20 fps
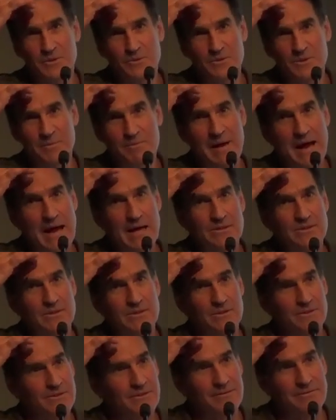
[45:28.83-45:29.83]
she was a
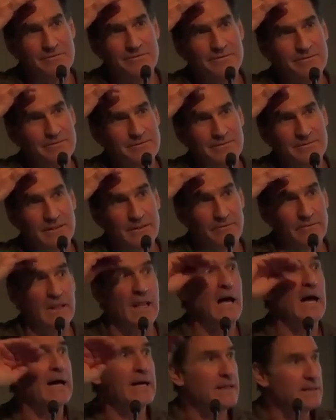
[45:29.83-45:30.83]
master of, of
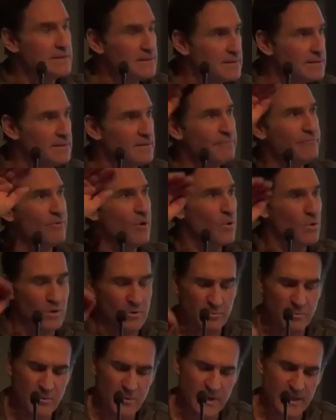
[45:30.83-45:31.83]
lines and the
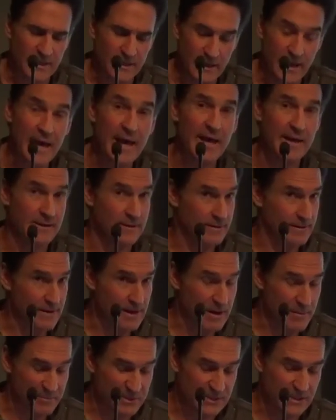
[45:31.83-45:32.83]
focal point and
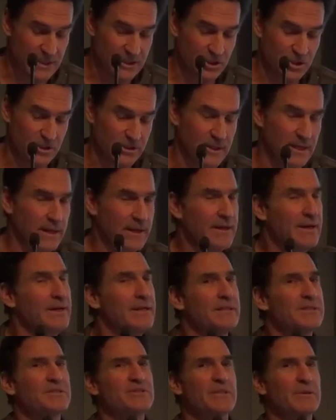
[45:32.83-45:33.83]
composition.
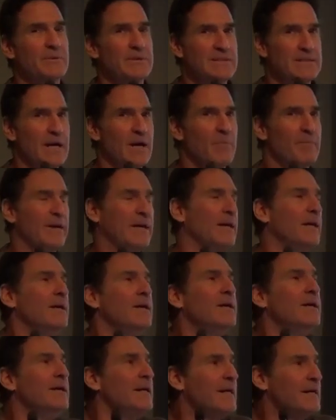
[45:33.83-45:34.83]
And she would tell me,
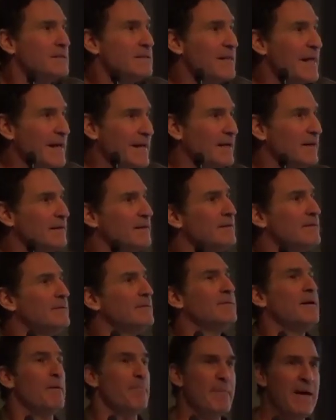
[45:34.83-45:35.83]
it's like
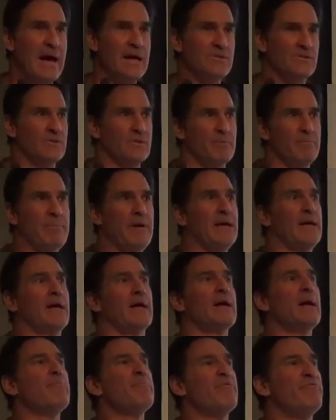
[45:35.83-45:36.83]
a master
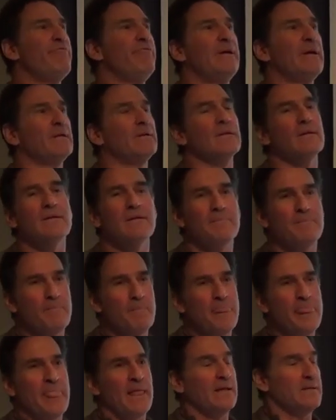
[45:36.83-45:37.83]
picking up a fiddle.
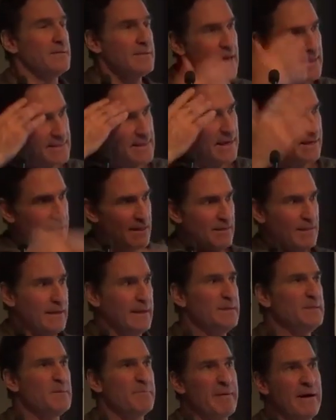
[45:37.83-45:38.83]
It's not that he
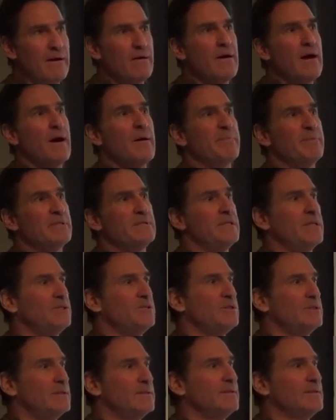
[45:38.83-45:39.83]
thinks about
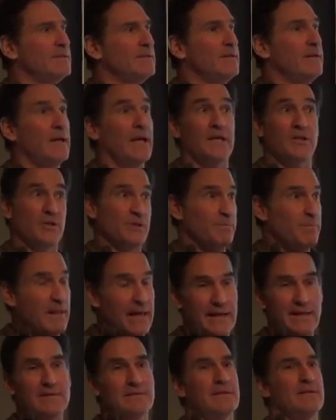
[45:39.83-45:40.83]
composition. He just
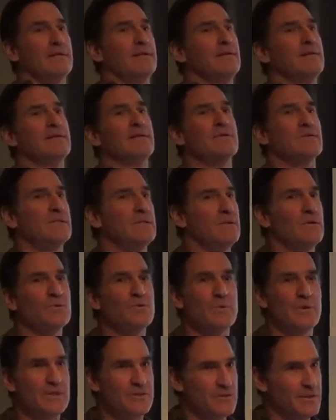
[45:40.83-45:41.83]
plays it because he
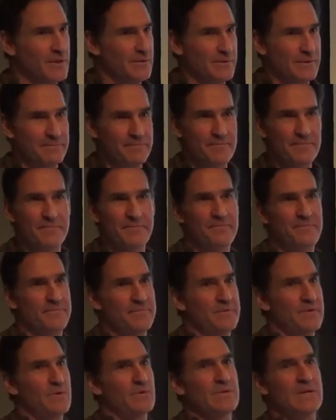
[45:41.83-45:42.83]
knows what he's doing,
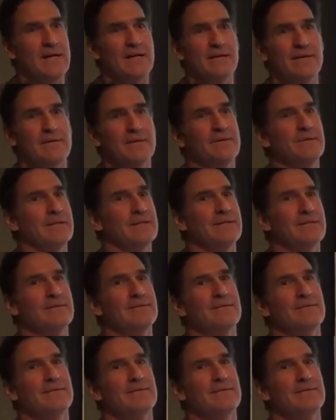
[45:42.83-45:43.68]
knows how to do it.